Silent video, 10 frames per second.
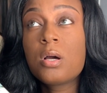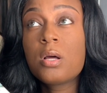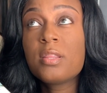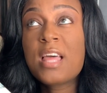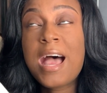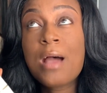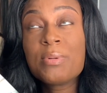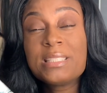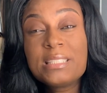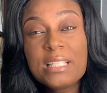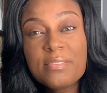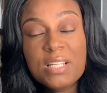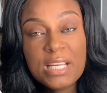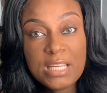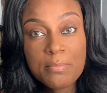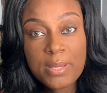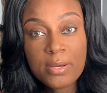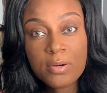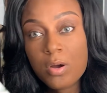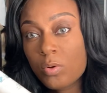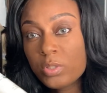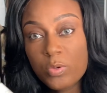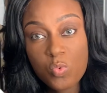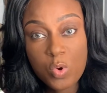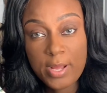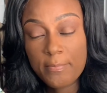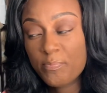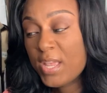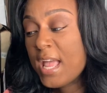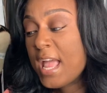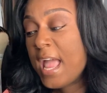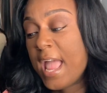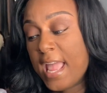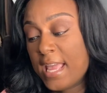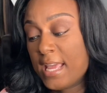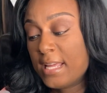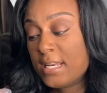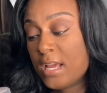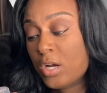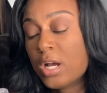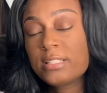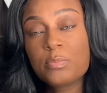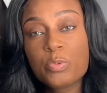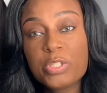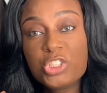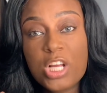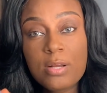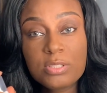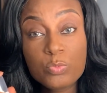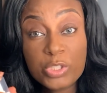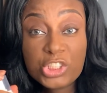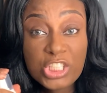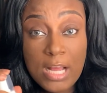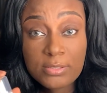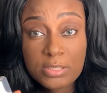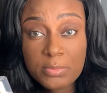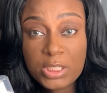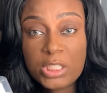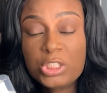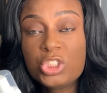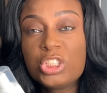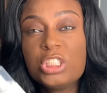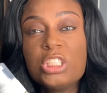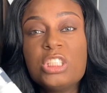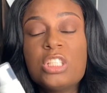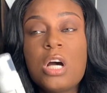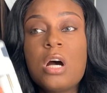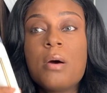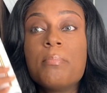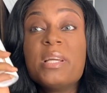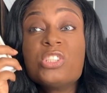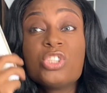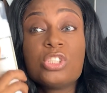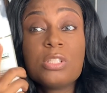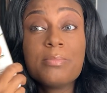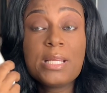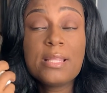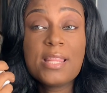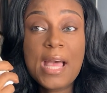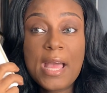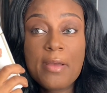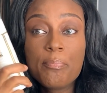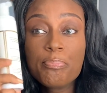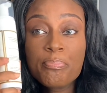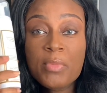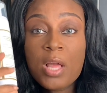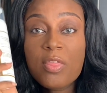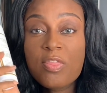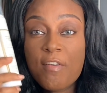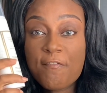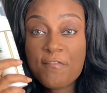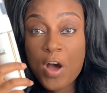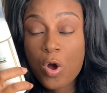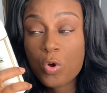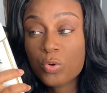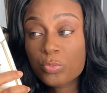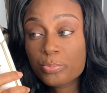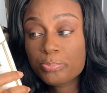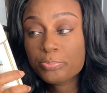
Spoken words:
that I received the email, only one, and a customer reached out to me, and she mentioned to me that the foam